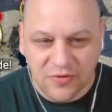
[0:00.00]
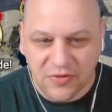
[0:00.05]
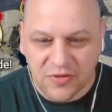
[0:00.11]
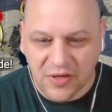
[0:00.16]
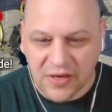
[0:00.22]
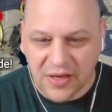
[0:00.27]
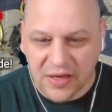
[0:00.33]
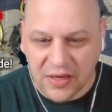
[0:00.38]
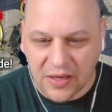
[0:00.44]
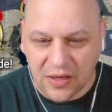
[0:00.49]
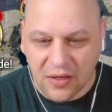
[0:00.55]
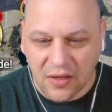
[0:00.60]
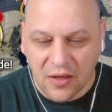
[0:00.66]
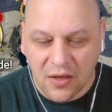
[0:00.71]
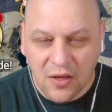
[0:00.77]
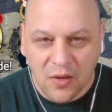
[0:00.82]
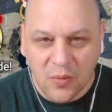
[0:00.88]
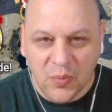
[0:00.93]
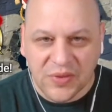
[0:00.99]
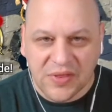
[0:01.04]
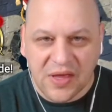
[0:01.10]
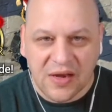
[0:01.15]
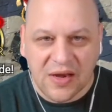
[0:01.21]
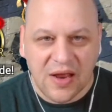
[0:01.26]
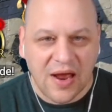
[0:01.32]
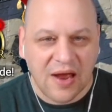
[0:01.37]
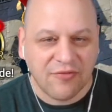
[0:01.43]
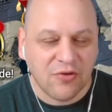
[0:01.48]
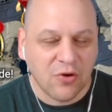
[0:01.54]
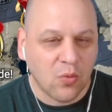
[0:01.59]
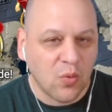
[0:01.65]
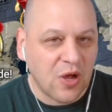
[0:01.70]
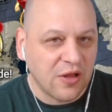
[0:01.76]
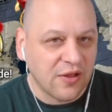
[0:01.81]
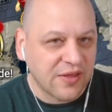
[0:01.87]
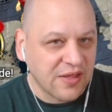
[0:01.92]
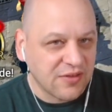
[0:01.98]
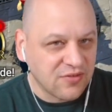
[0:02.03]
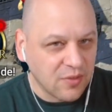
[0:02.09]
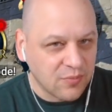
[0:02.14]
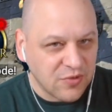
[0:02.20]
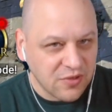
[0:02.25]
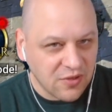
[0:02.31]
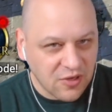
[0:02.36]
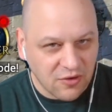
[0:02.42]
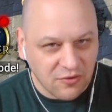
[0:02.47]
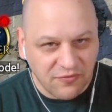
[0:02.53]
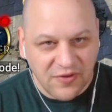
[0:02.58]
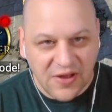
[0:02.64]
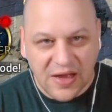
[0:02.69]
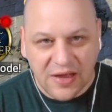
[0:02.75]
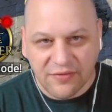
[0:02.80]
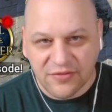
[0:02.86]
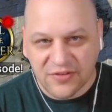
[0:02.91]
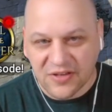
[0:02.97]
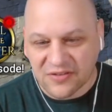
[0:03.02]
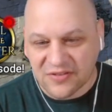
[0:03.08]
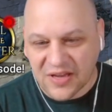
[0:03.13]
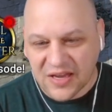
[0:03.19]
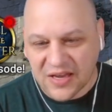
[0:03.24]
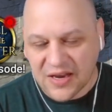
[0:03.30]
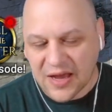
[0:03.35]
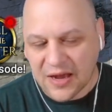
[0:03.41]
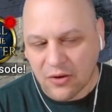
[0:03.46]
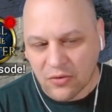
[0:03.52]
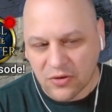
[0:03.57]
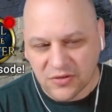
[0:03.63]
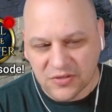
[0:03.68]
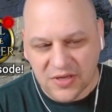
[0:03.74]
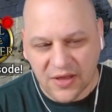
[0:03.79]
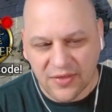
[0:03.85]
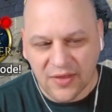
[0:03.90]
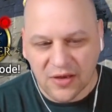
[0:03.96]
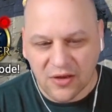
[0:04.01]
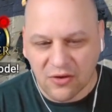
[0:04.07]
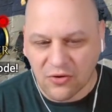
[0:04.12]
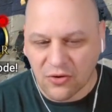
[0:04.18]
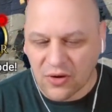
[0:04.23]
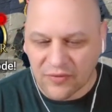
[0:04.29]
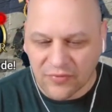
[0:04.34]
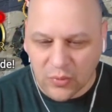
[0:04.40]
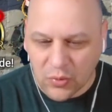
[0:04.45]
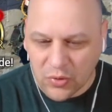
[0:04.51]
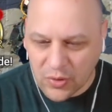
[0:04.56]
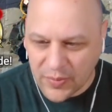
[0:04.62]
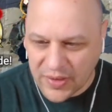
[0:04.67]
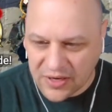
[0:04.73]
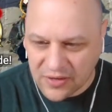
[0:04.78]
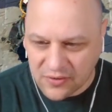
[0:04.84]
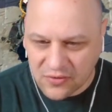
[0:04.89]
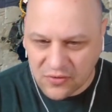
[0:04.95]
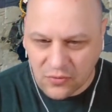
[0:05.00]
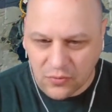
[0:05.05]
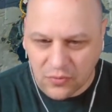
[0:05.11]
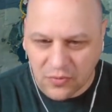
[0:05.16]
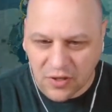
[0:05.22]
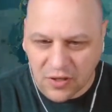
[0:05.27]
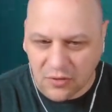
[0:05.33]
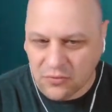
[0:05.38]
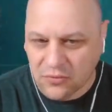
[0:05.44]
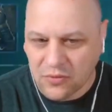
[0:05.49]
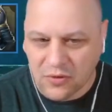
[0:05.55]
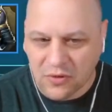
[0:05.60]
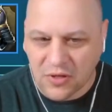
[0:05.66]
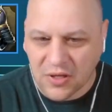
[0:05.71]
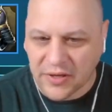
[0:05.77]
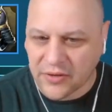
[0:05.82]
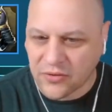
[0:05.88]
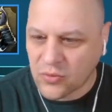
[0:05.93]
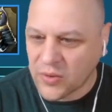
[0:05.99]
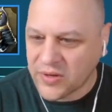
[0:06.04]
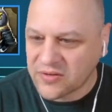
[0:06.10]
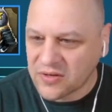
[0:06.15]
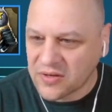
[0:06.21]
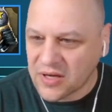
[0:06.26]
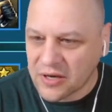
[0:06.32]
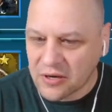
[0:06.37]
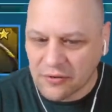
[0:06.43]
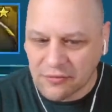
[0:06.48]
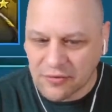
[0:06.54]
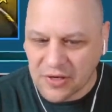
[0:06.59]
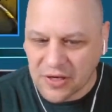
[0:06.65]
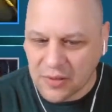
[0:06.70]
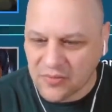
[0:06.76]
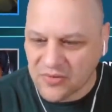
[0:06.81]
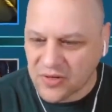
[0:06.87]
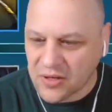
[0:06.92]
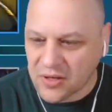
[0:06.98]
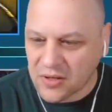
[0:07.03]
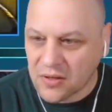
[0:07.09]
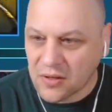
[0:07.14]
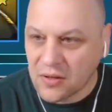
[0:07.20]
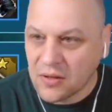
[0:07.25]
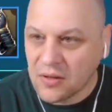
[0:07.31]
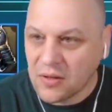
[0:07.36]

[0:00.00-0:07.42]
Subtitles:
today. But then after a while, it gets up to, 5, 6, 8 hours. And then you don't have to worry about it you click it twice a day or 3 times a day.